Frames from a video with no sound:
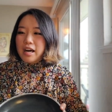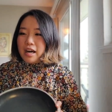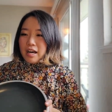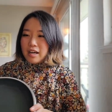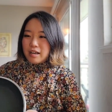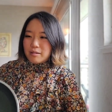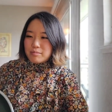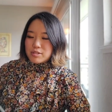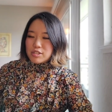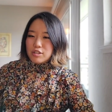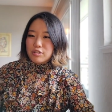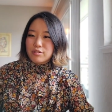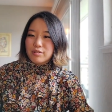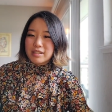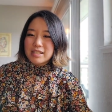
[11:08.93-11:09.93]
Um,
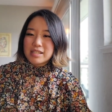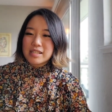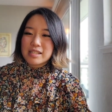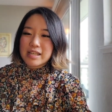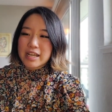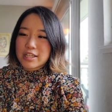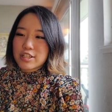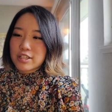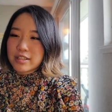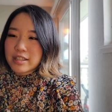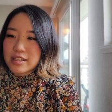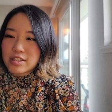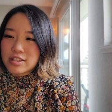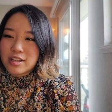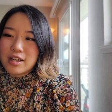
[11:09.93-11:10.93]
so this is actually a
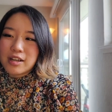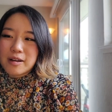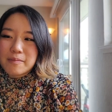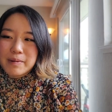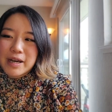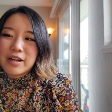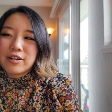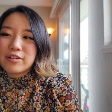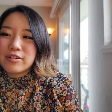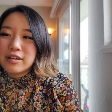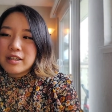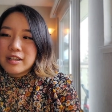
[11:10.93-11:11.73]
song about